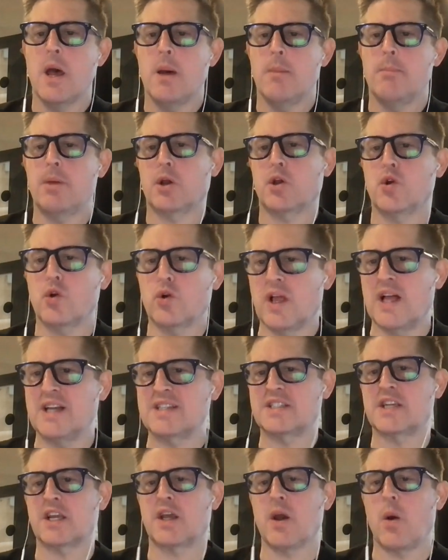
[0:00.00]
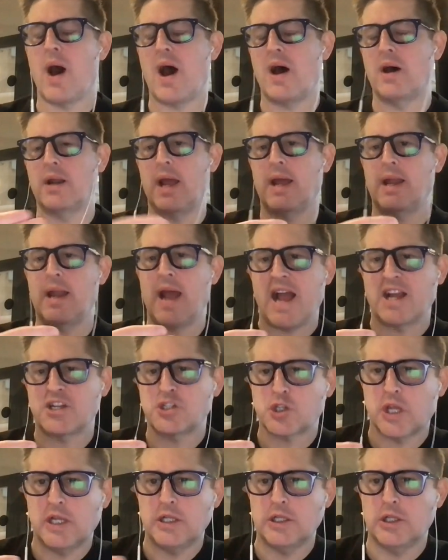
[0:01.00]
But Google has to go out and
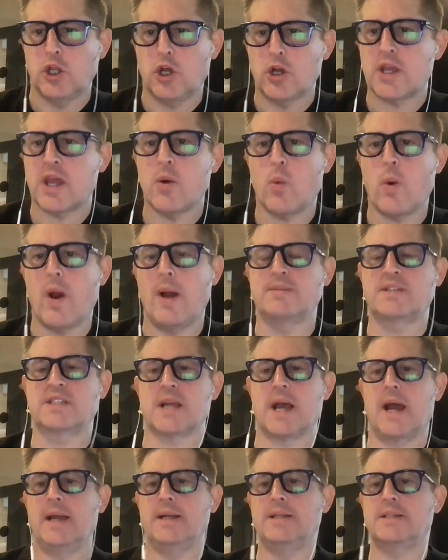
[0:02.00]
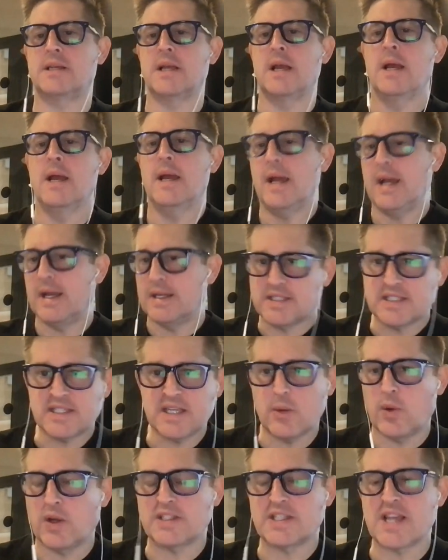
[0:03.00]
actually look at websites and see
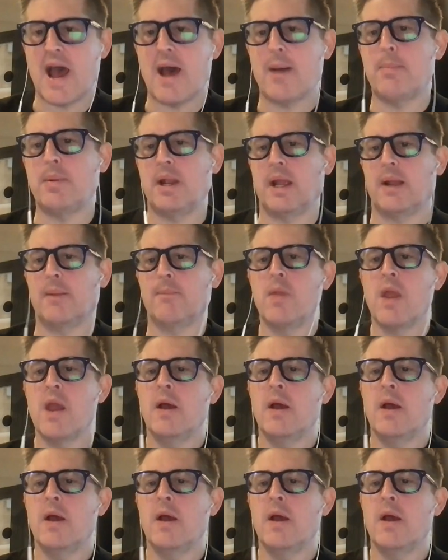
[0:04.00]
what's happening.